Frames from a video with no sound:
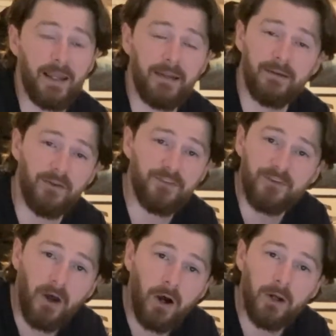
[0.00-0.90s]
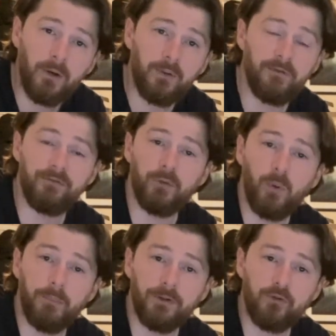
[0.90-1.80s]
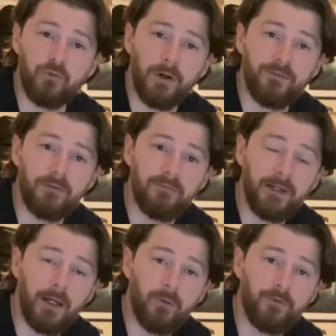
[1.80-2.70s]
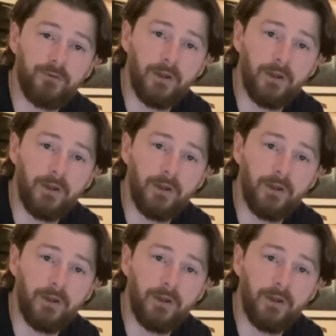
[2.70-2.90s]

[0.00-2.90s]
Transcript: the style, if you want me to try something else.